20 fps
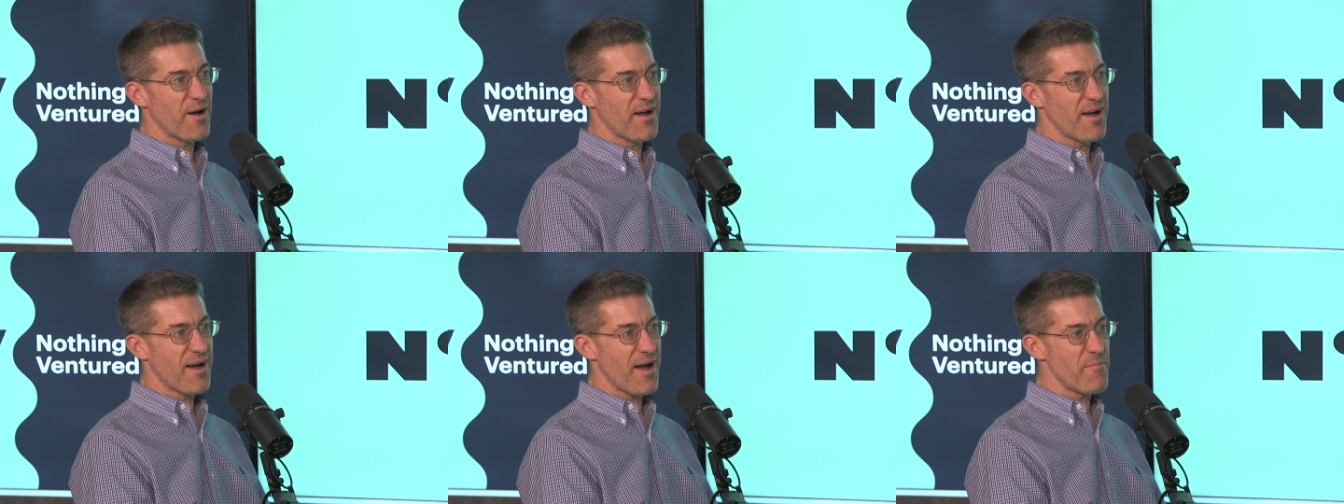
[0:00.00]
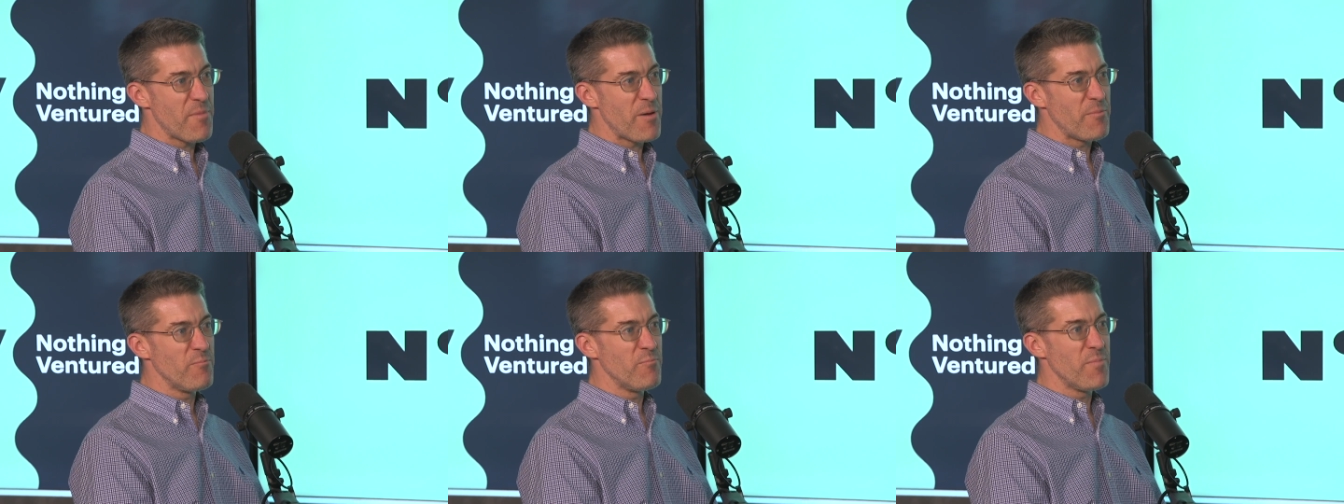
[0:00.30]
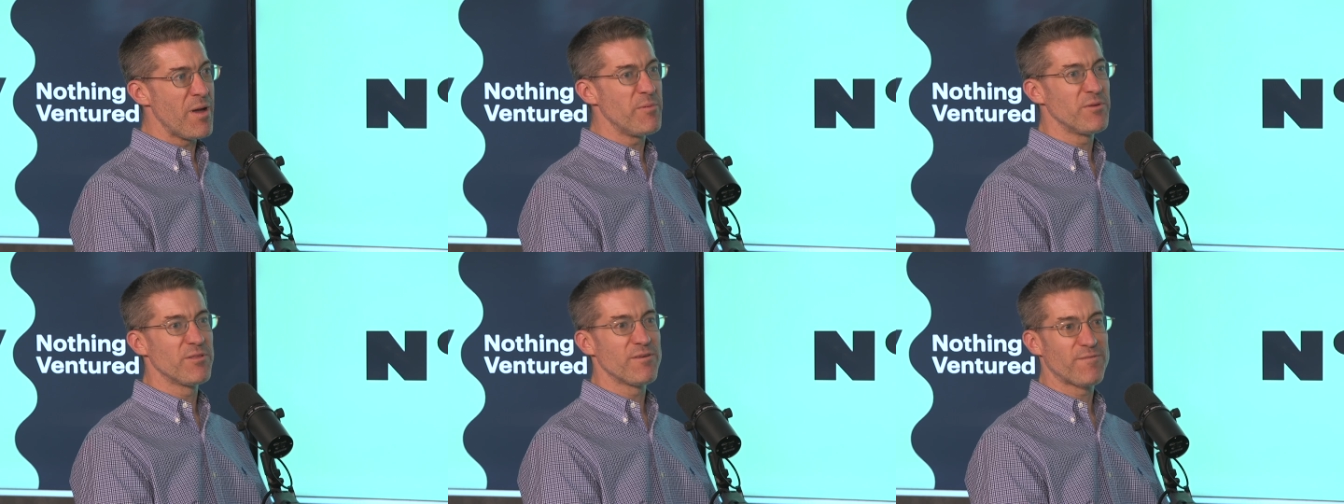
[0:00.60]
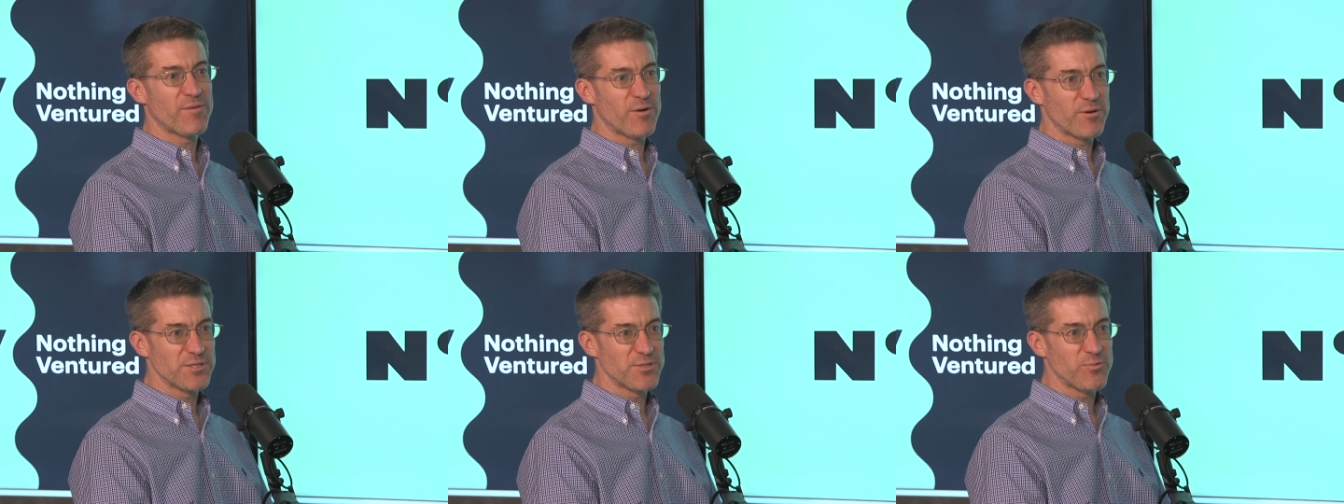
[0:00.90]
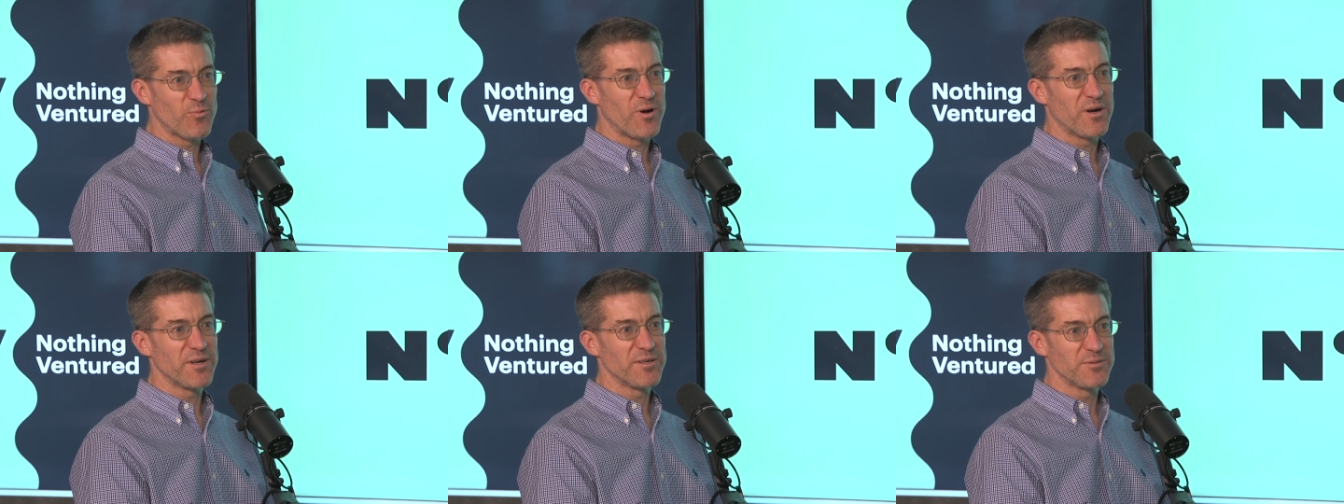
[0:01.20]
maybe, maybe the first
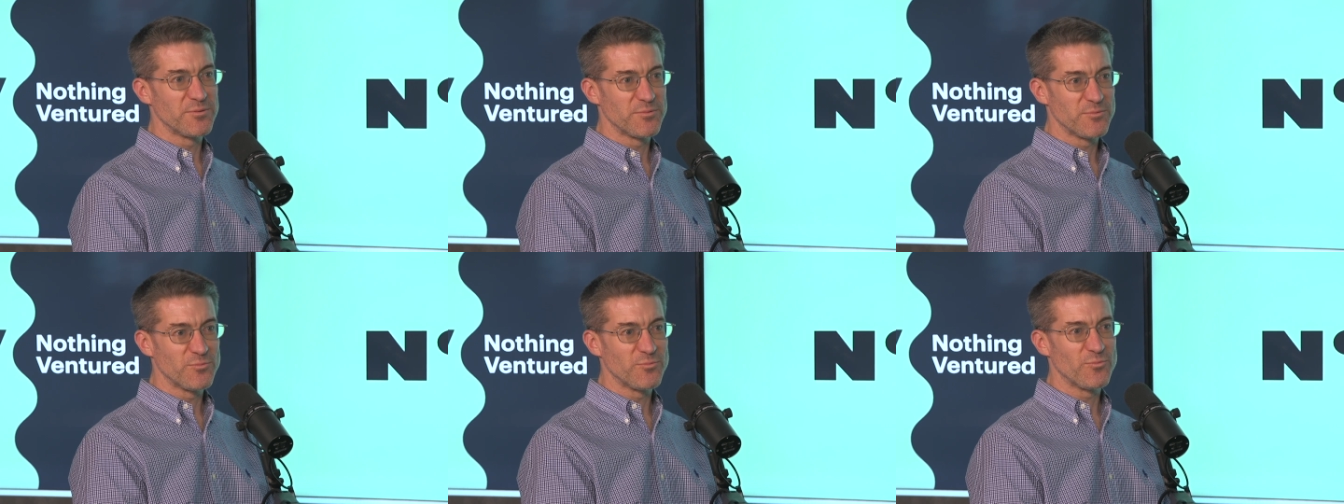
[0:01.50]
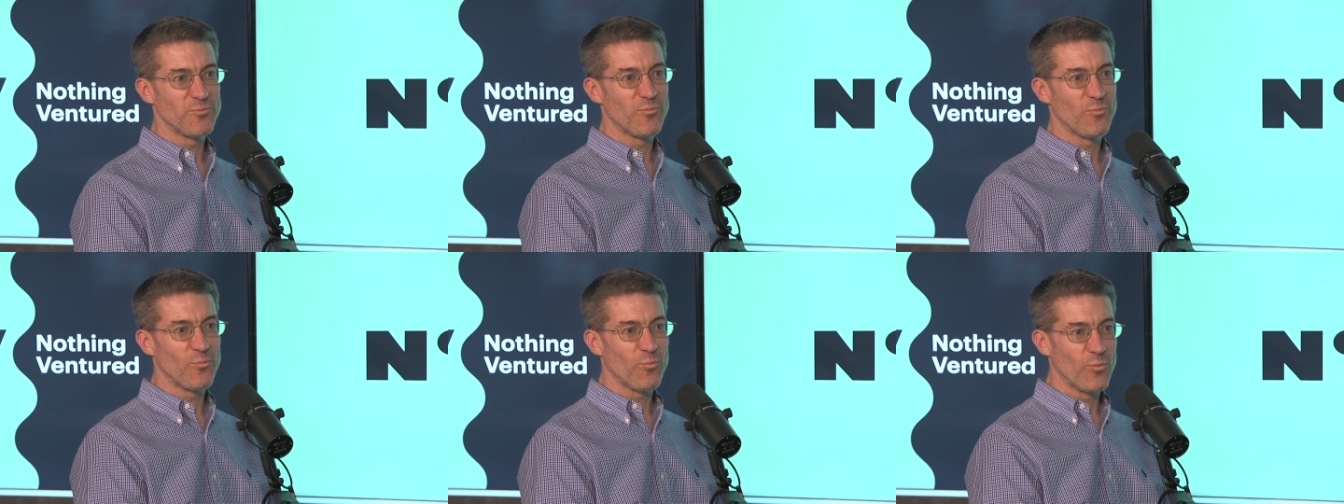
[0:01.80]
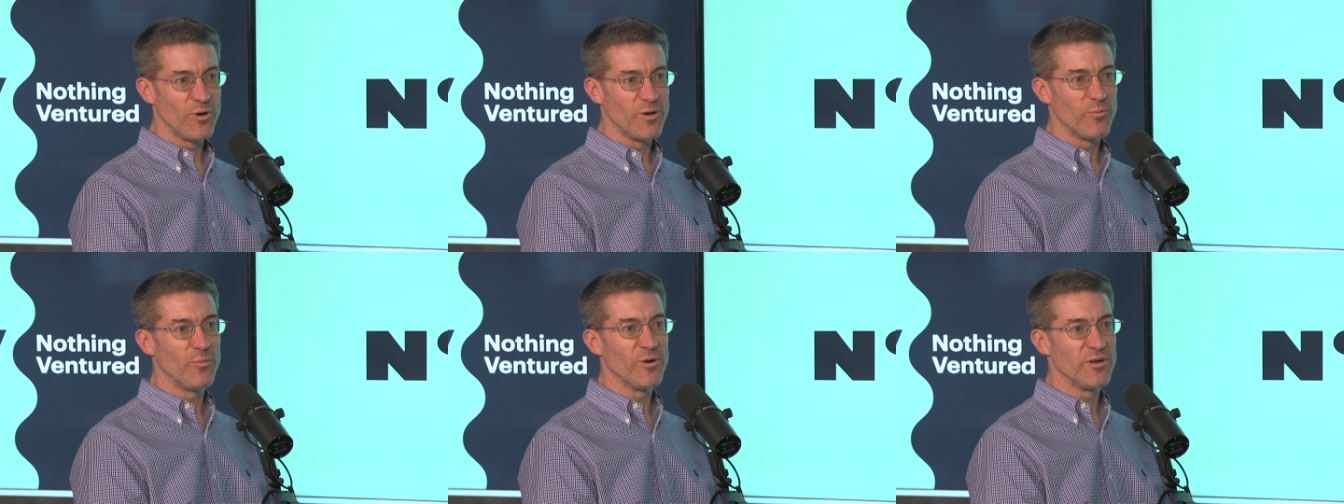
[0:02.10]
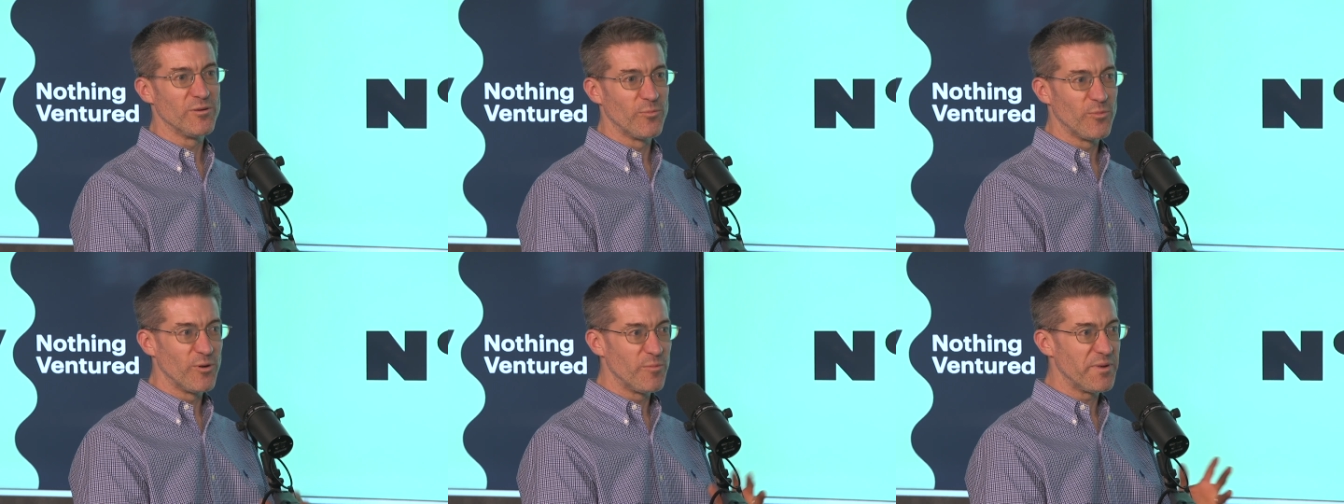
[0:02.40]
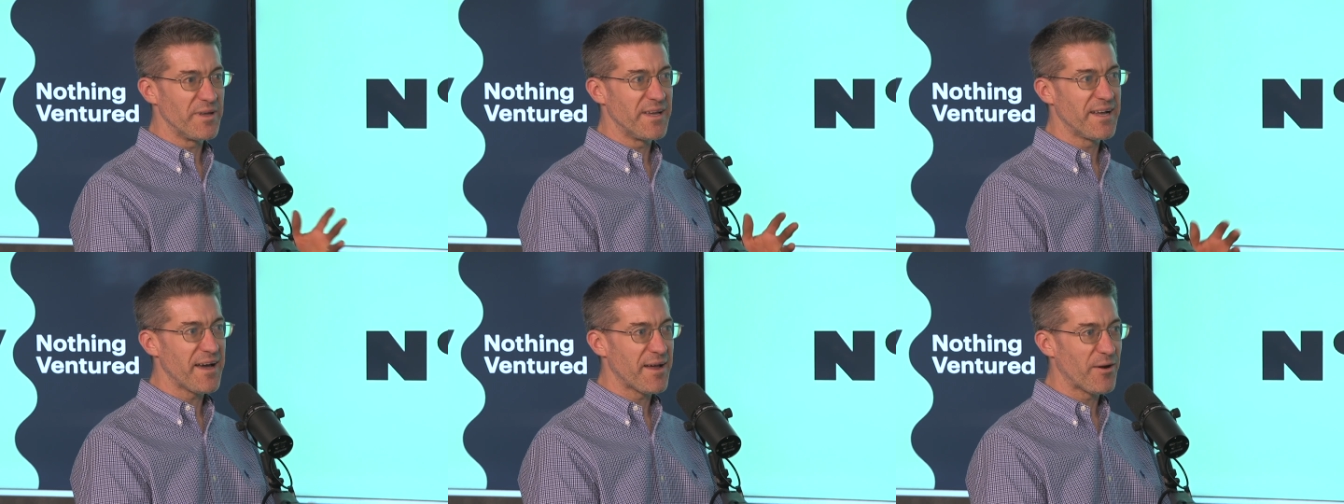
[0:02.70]
one will, will, will be
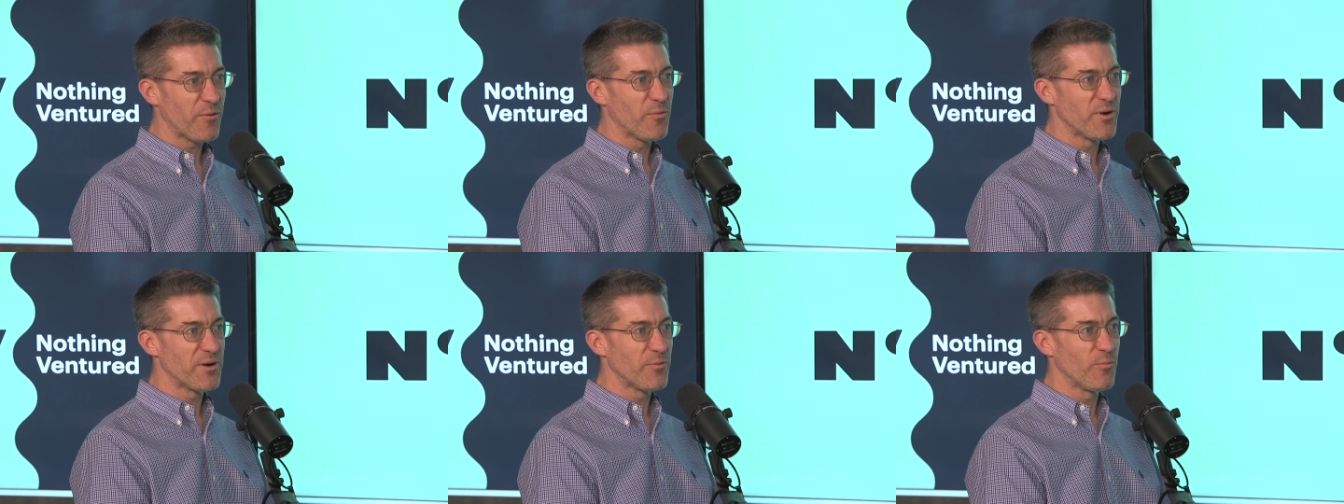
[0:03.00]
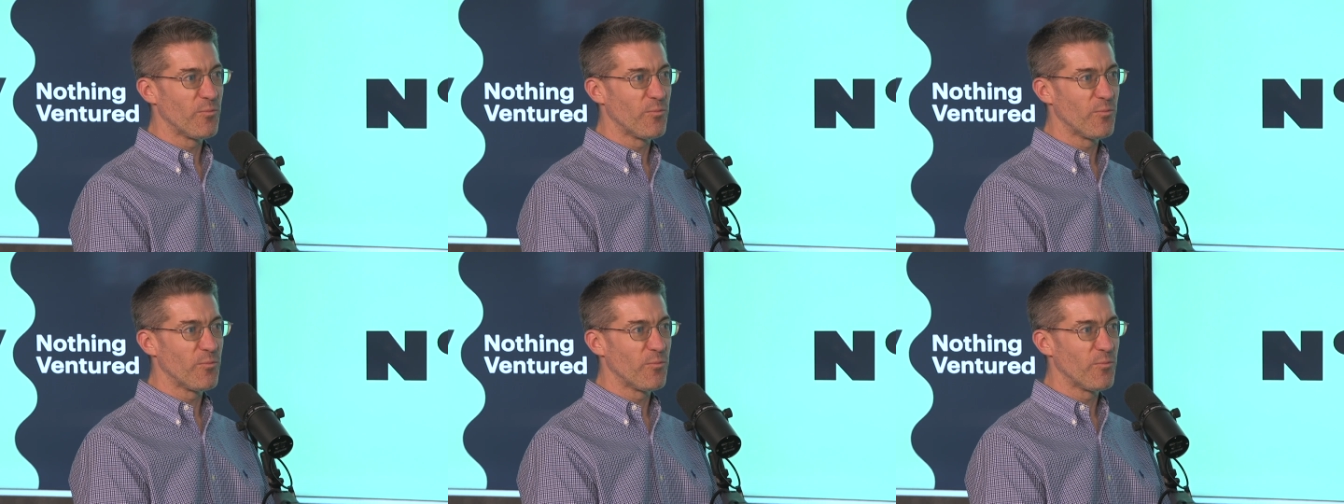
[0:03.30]
kind of one,